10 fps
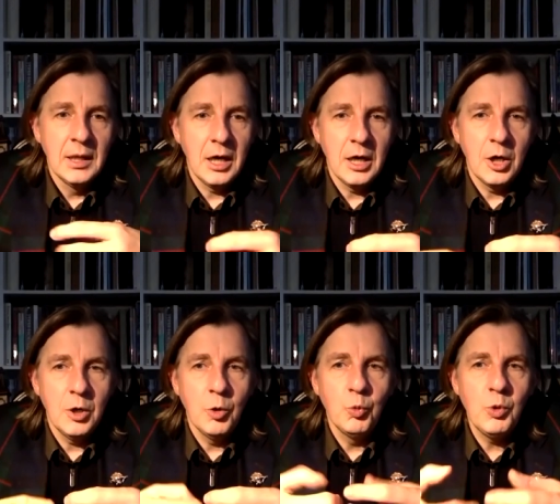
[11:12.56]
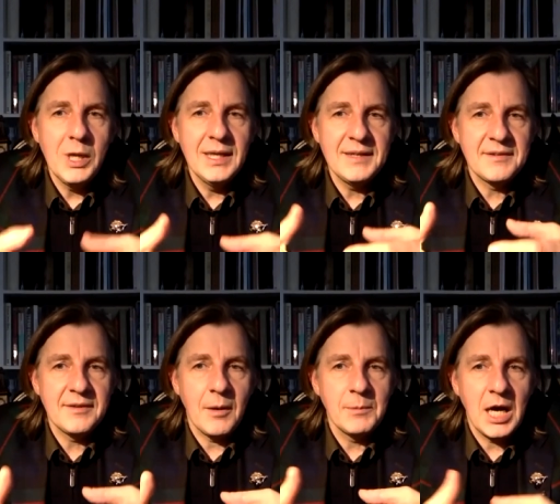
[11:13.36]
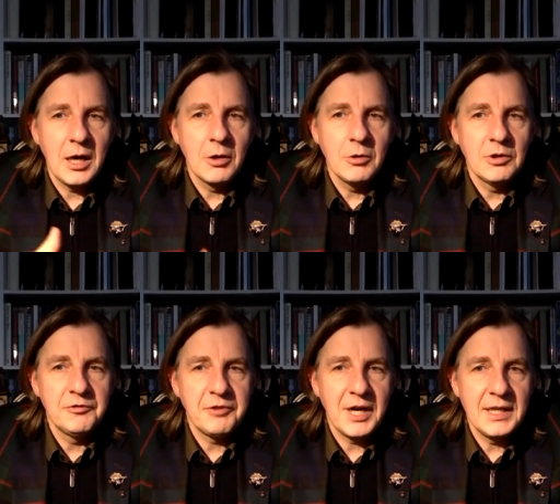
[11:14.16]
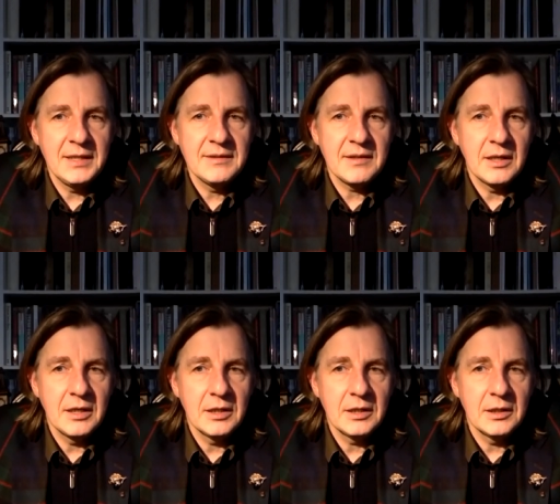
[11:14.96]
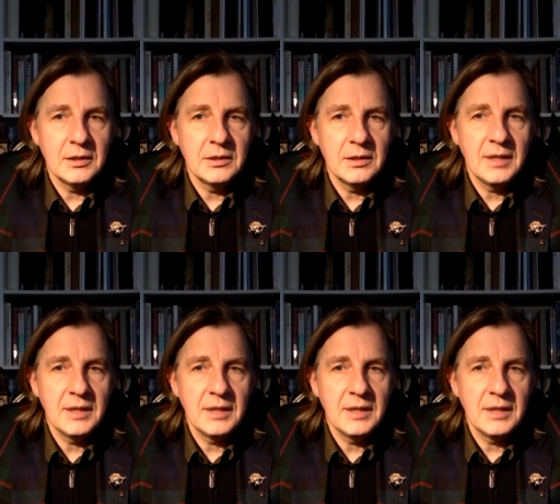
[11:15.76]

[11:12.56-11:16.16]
uh, will it somehow find uh,